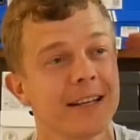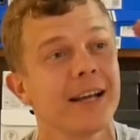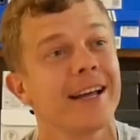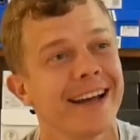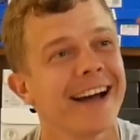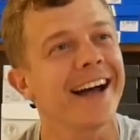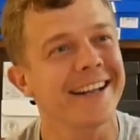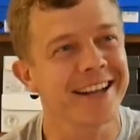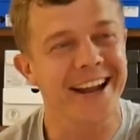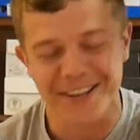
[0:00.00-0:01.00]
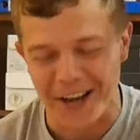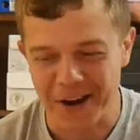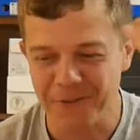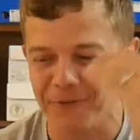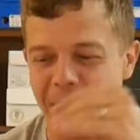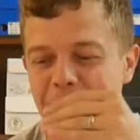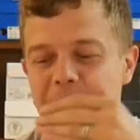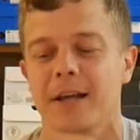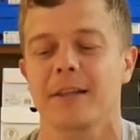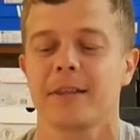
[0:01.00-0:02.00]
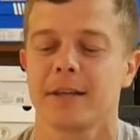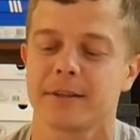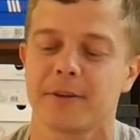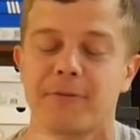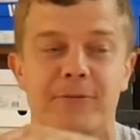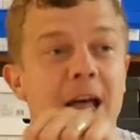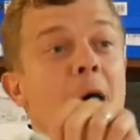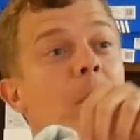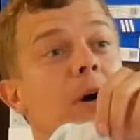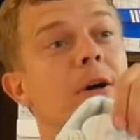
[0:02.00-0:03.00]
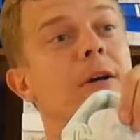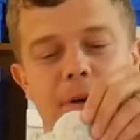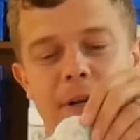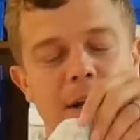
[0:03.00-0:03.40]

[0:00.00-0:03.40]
Okay. And and, okay. and found out the the flower, and